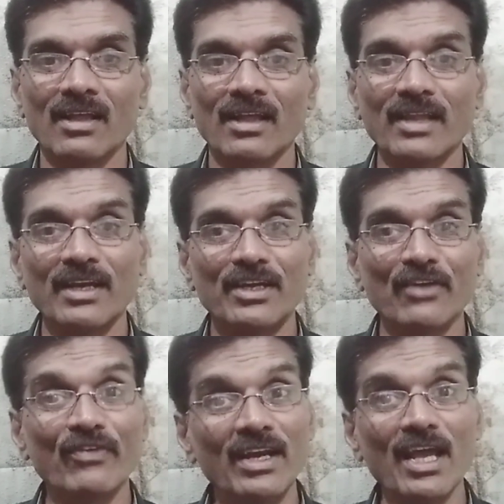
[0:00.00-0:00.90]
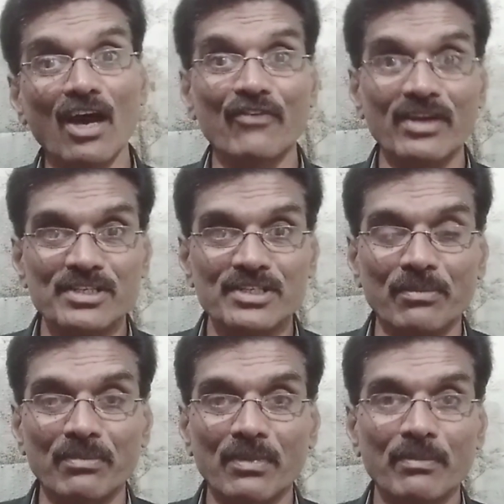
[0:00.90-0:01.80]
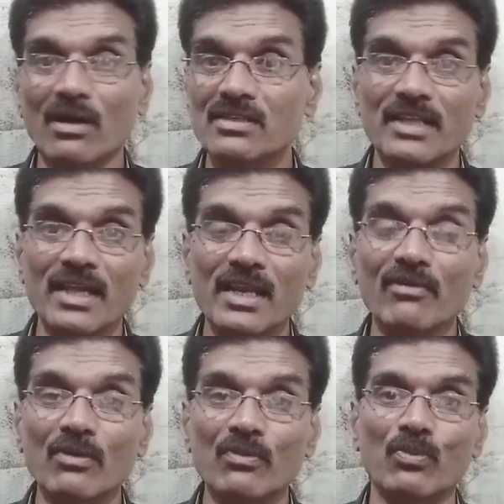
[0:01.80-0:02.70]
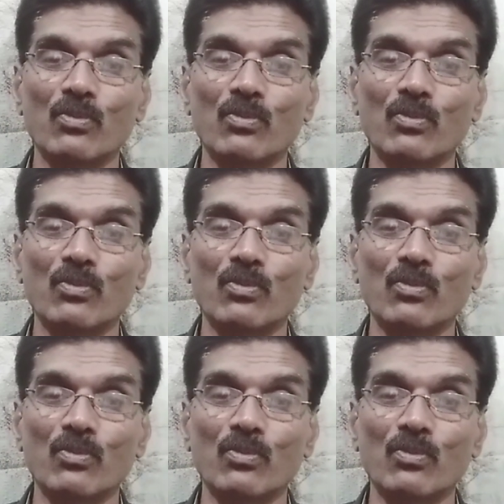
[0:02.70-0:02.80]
that definitely offends them, because they never